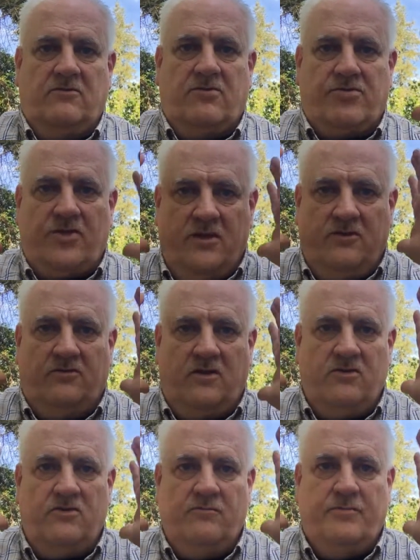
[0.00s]
things that
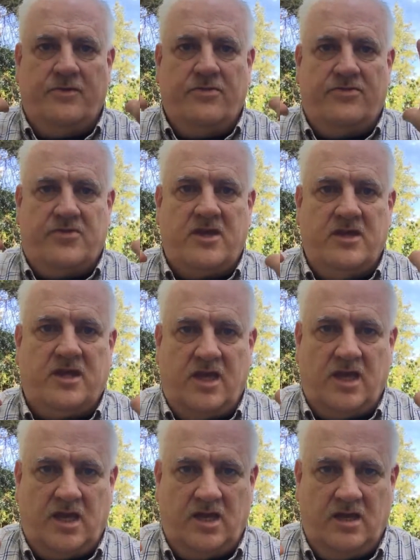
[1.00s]
you've been
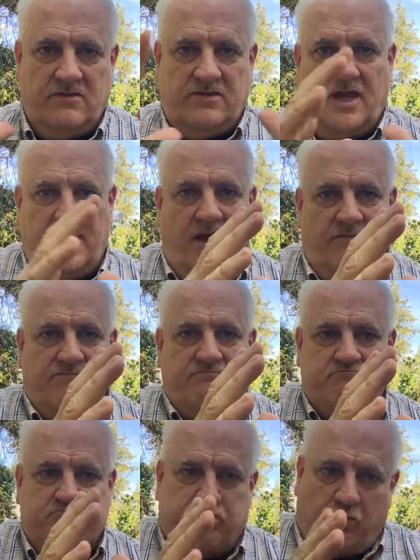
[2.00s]
thinking that have
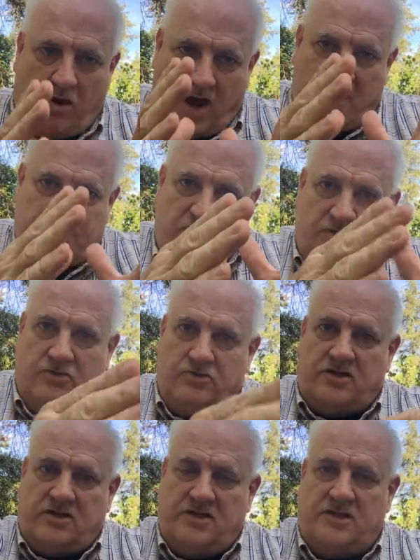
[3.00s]
brought you
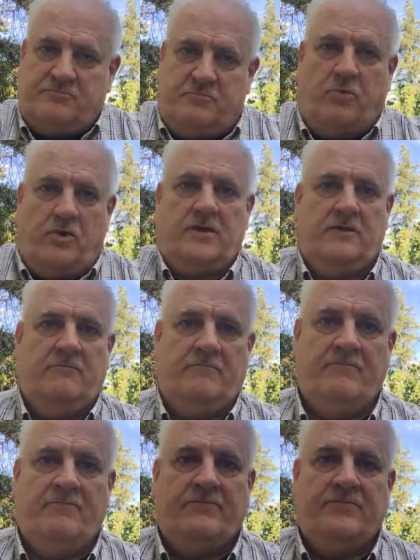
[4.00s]
to this point.
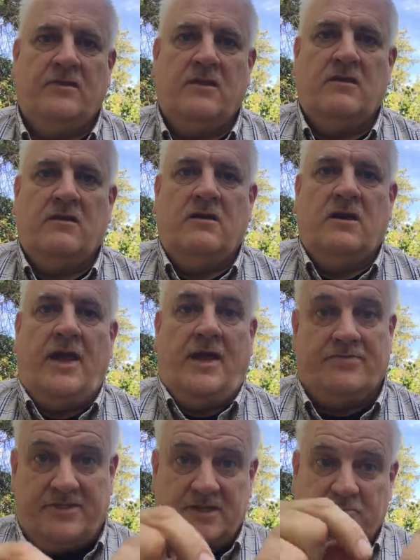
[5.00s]

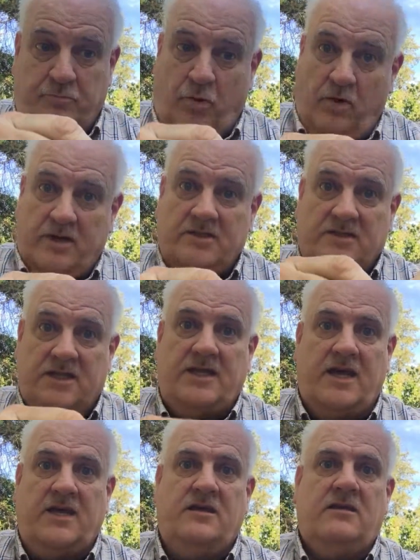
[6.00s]
And this point
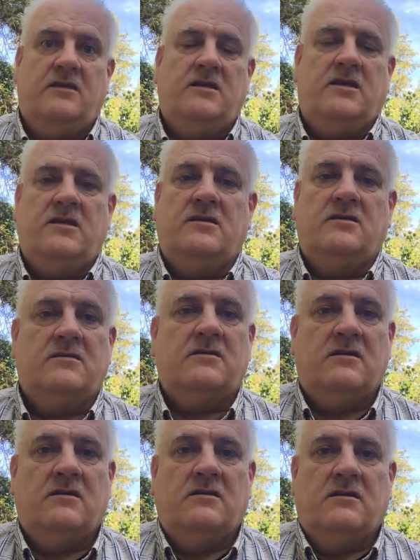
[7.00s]
today is
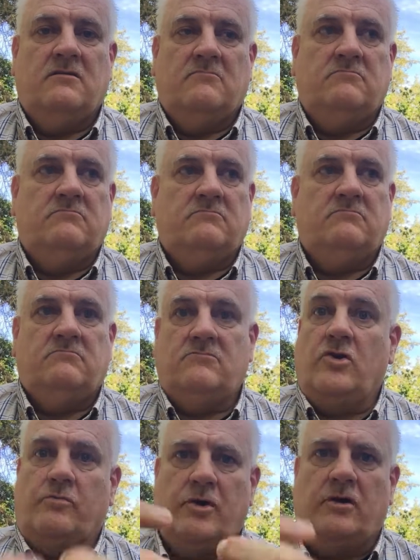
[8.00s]

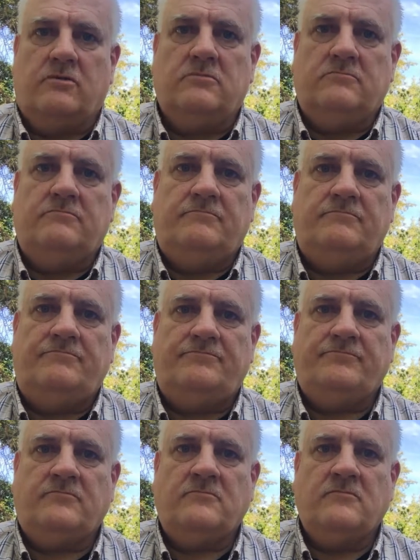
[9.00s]
you're broke,
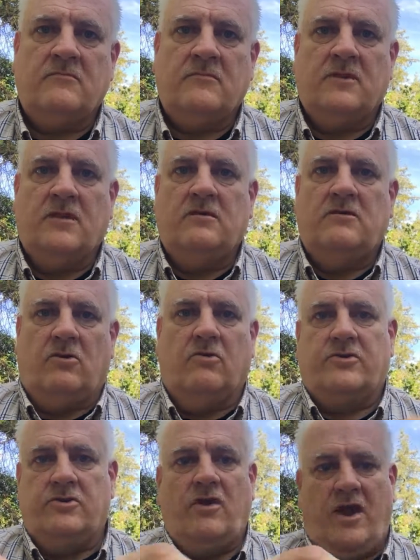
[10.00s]
or
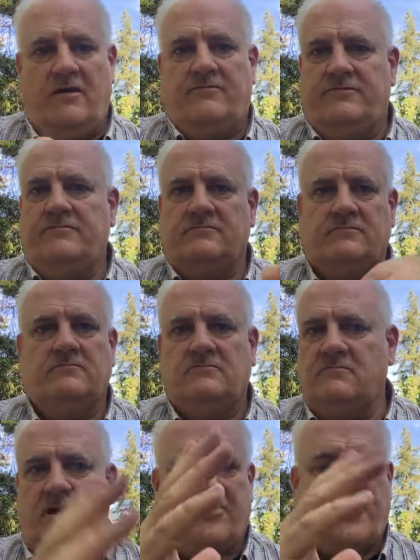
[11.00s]
you have
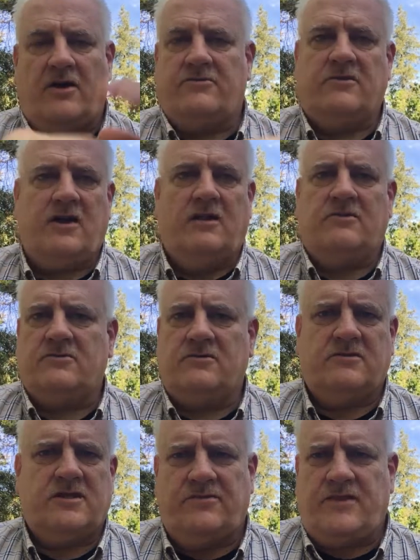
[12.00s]
$1,000 or
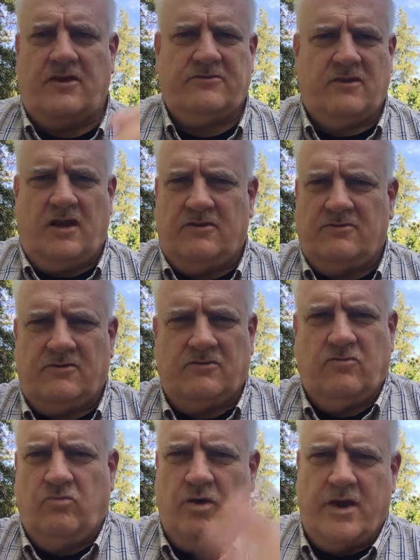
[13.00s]
$10,000 or
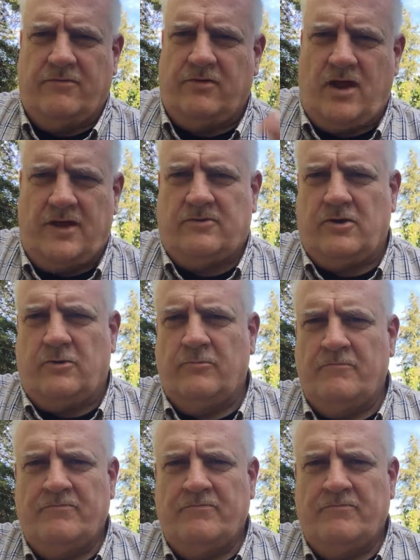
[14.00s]
whatever, I don't know.